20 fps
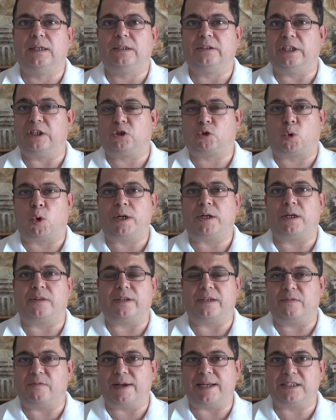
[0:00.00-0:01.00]
Detroit on the
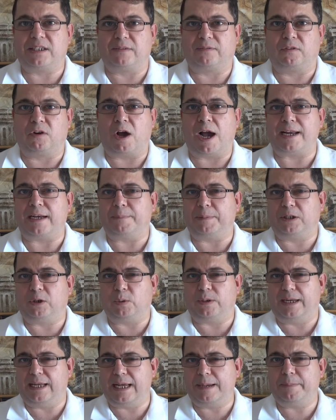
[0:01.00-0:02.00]
defensive line, and
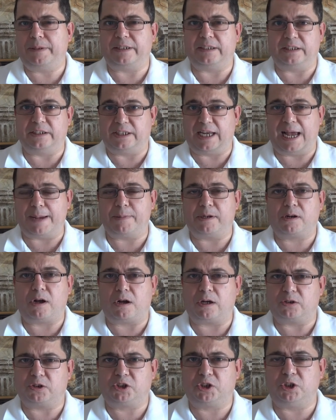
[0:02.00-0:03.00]
between him and
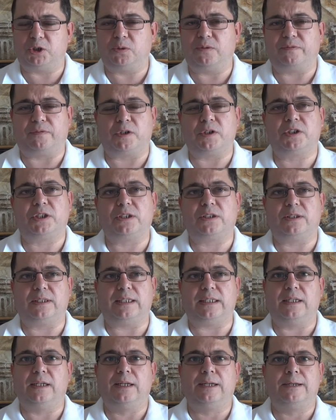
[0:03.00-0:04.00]
Ndamukong Suh versus
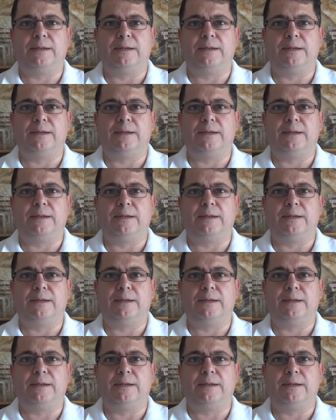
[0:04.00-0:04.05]
the